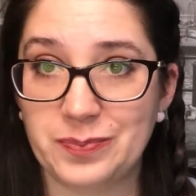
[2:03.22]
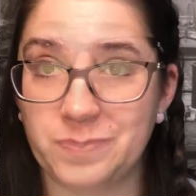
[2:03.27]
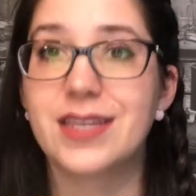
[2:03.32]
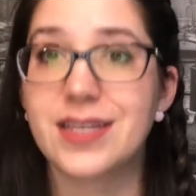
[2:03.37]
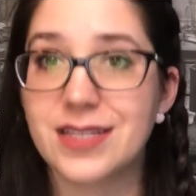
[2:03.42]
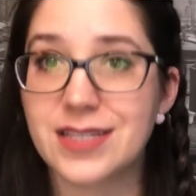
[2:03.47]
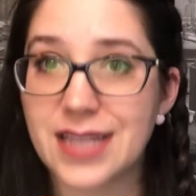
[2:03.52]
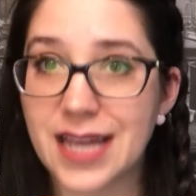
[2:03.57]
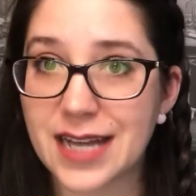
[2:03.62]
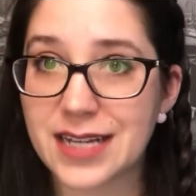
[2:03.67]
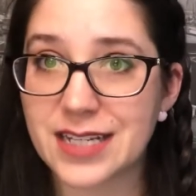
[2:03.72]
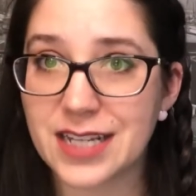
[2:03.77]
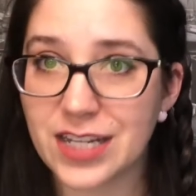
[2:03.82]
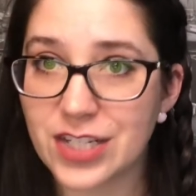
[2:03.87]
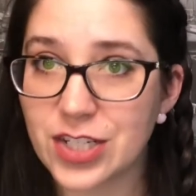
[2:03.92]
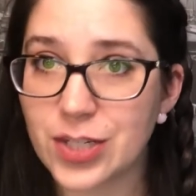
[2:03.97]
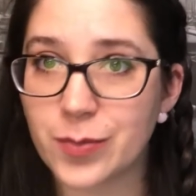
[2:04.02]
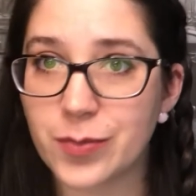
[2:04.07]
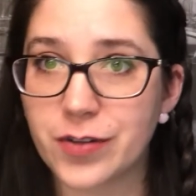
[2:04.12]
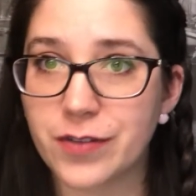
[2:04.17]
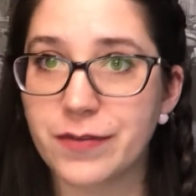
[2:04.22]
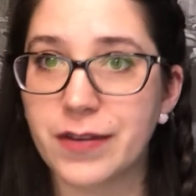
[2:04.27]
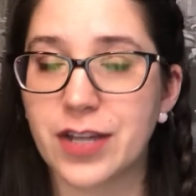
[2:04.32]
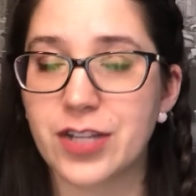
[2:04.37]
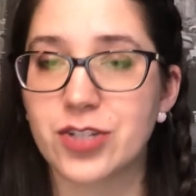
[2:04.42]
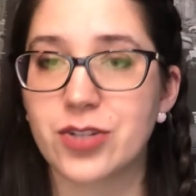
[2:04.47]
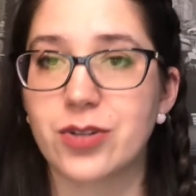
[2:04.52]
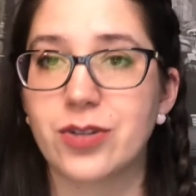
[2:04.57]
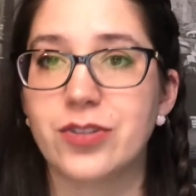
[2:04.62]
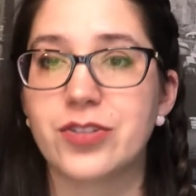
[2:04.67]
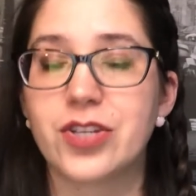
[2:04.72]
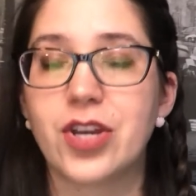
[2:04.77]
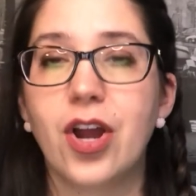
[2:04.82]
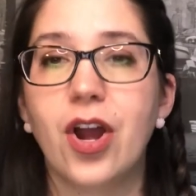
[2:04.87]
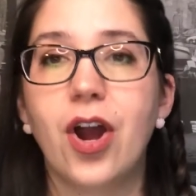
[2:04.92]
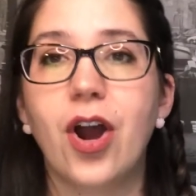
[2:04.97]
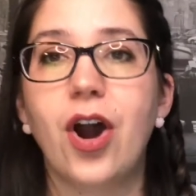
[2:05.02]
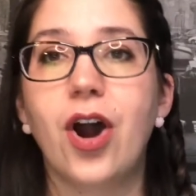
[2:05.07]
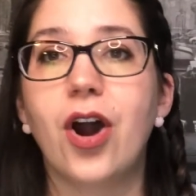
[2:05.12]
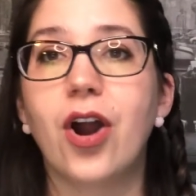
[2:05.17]
These lactation professionals
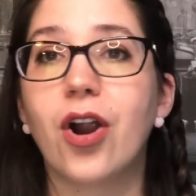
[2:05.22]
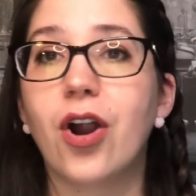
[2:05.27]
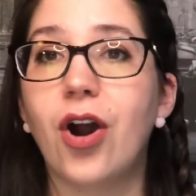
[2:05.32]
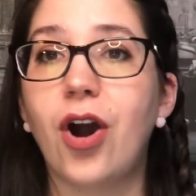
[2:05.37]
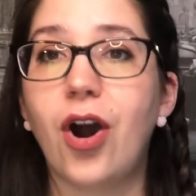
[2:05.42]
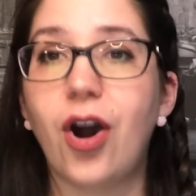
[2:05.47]
are